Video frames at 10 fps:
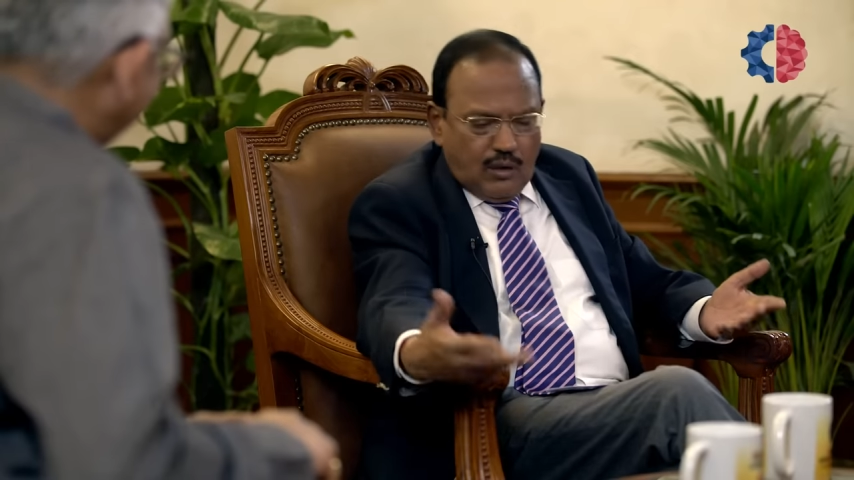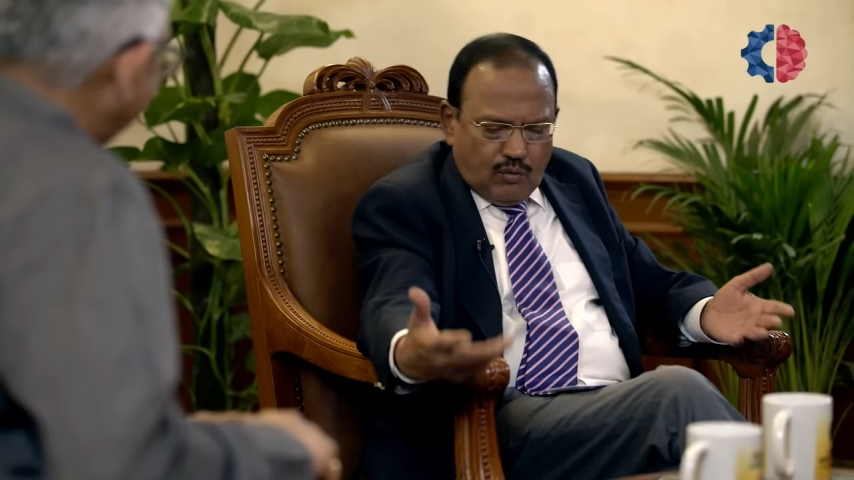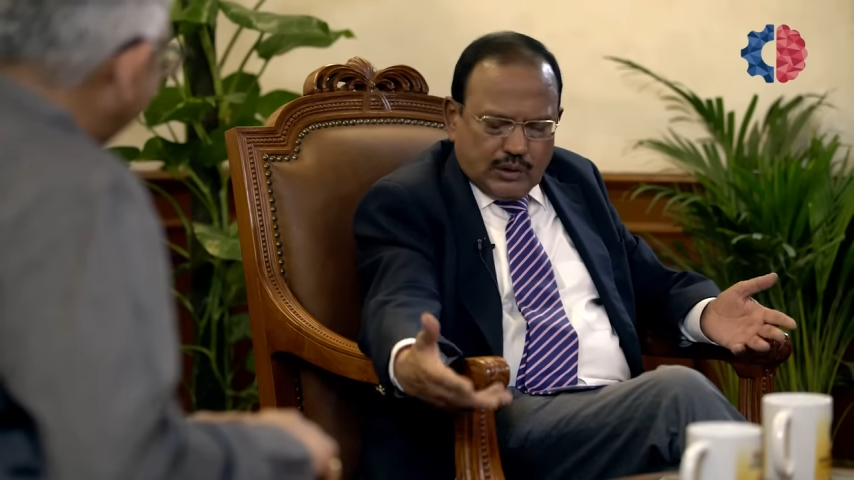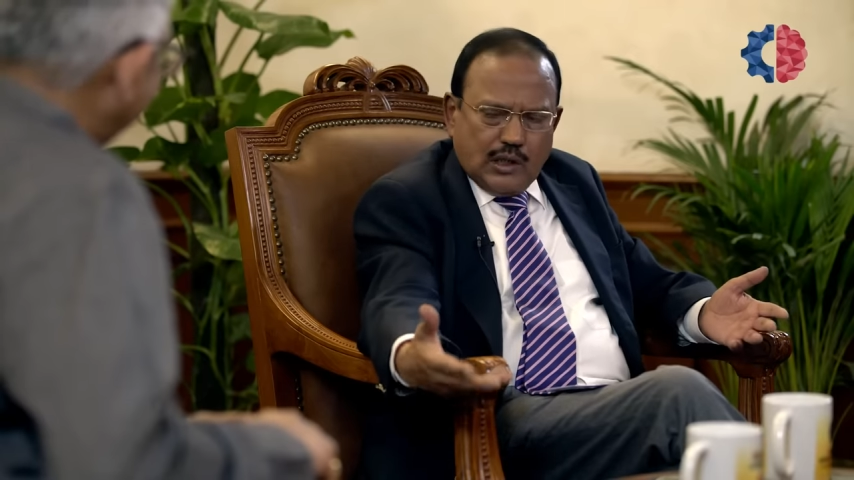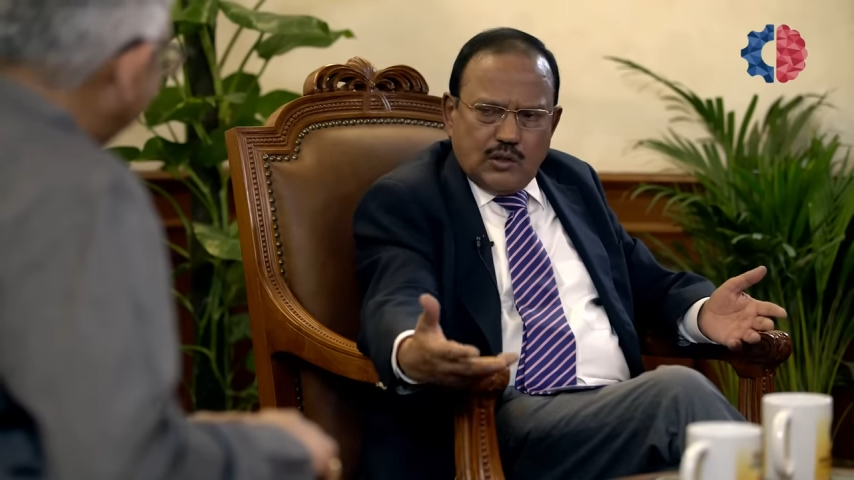
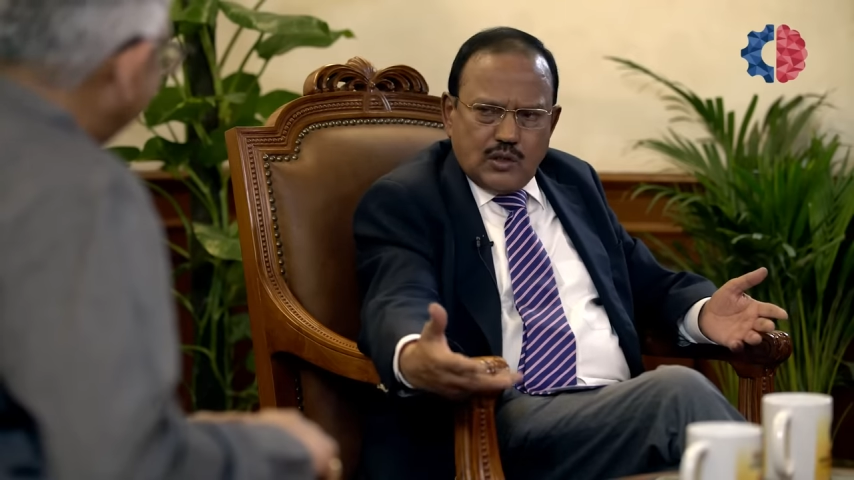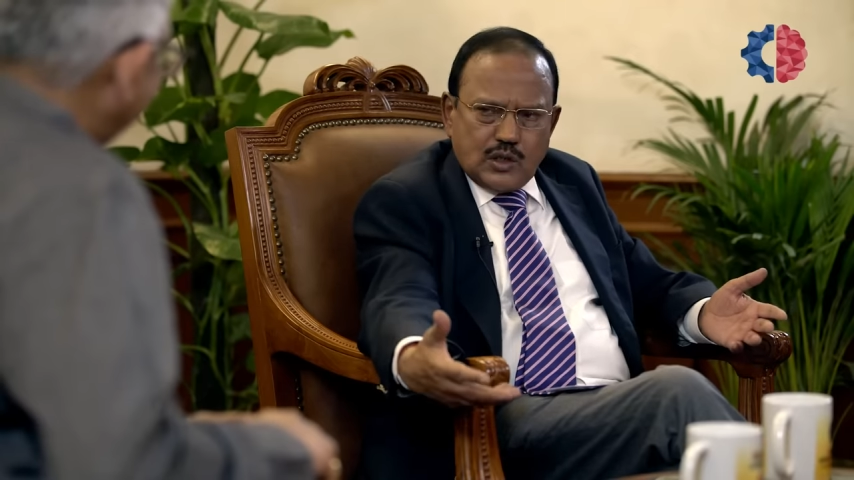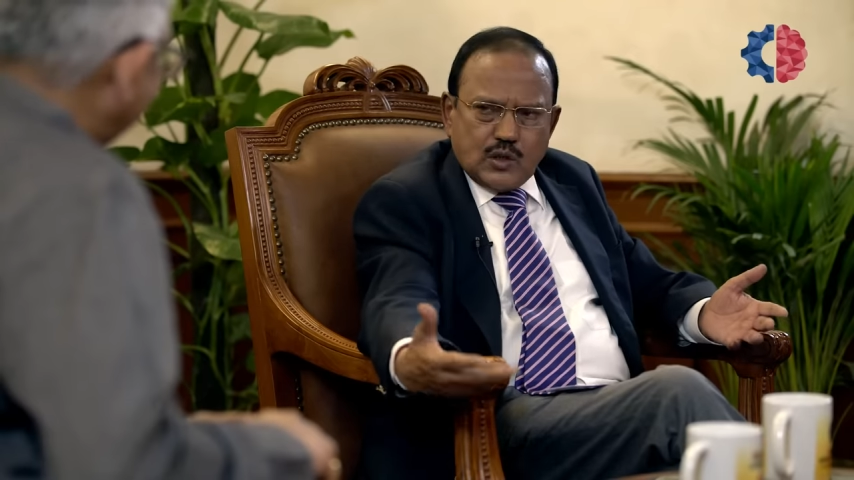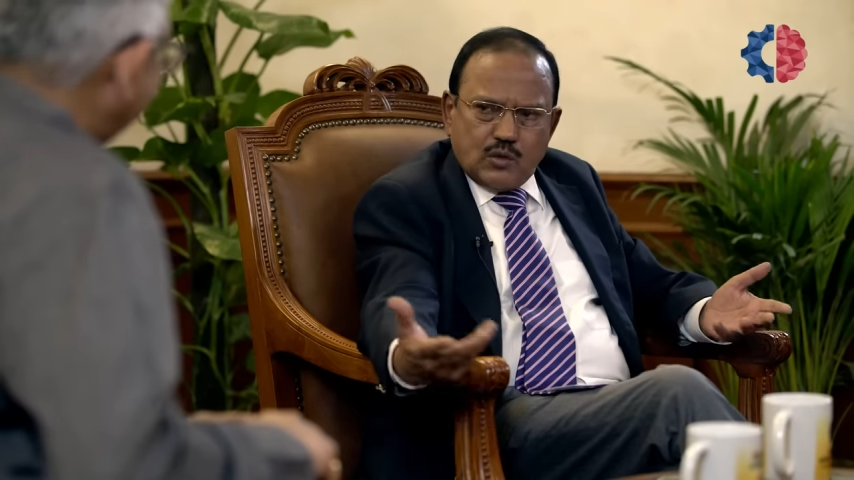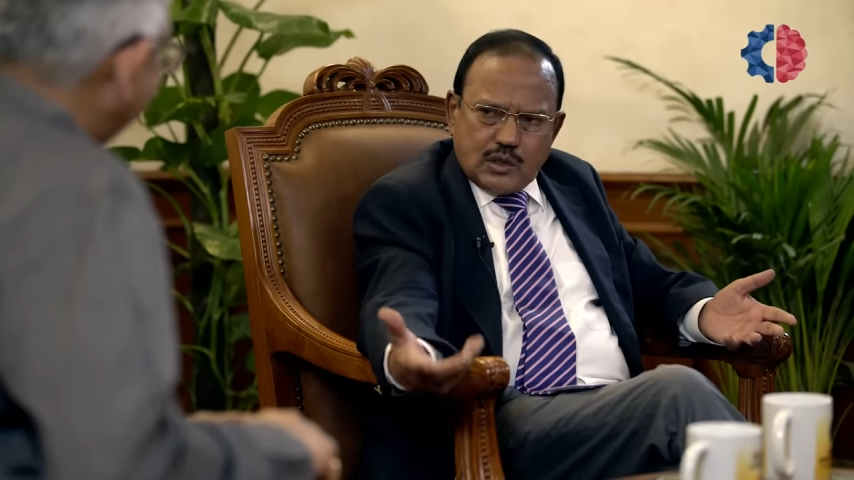what are your
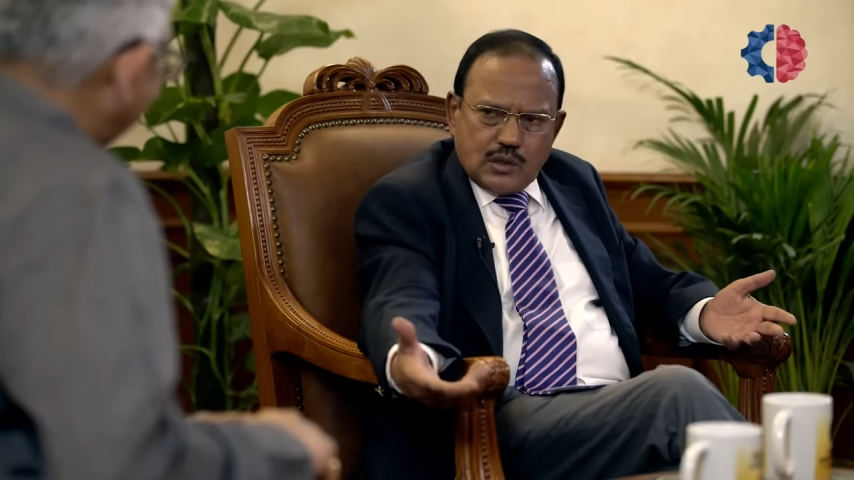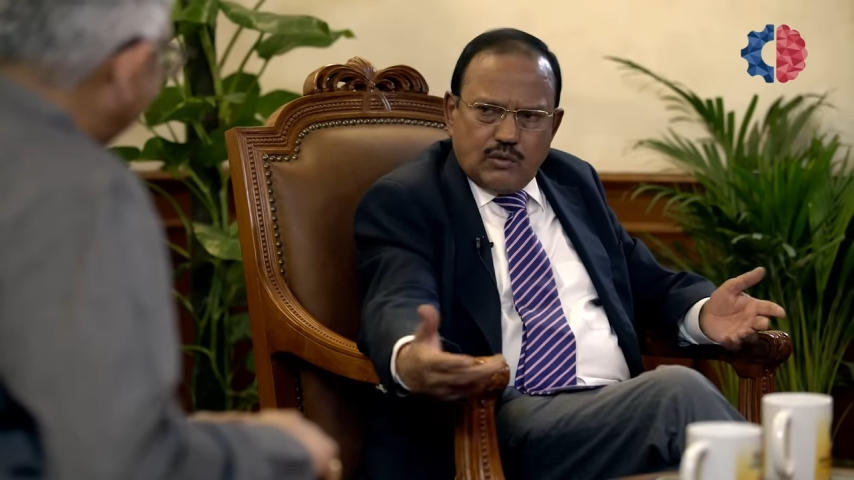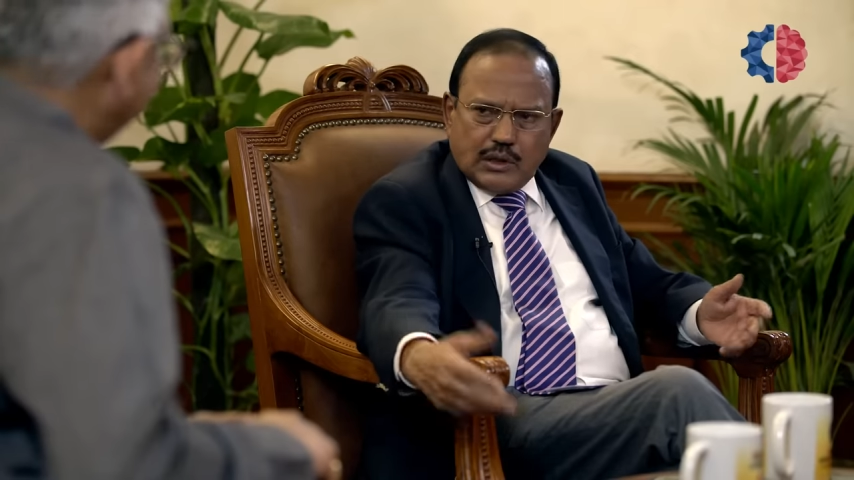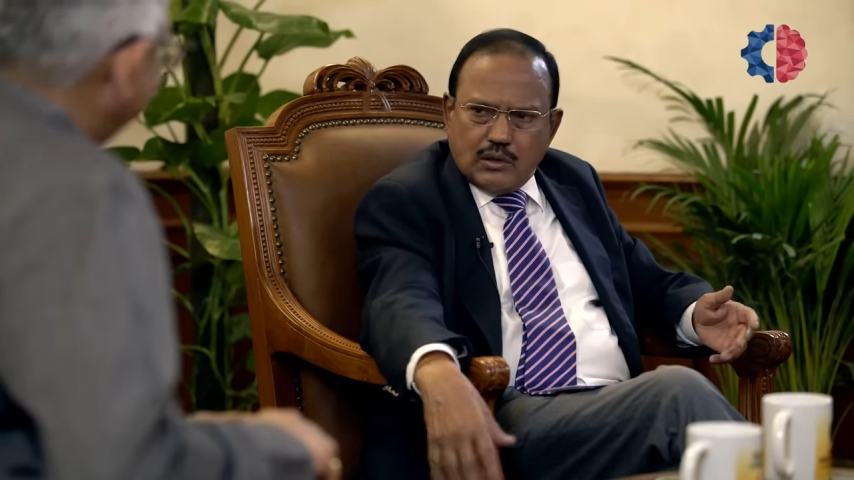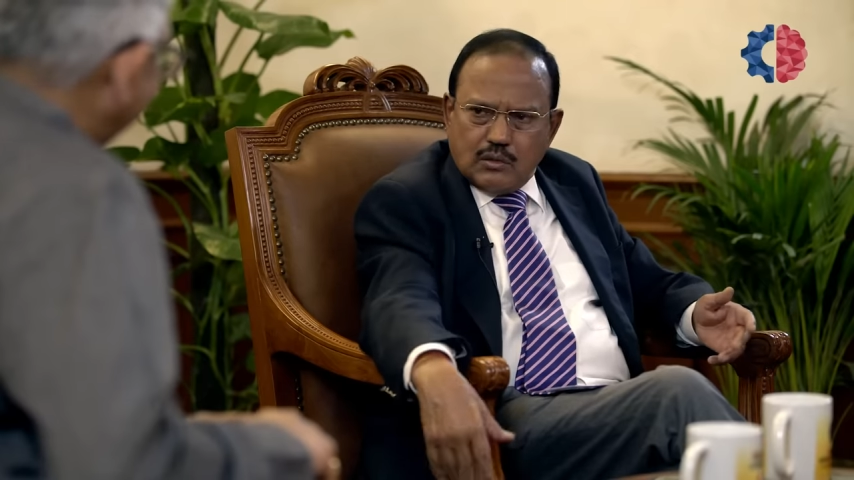resources, what are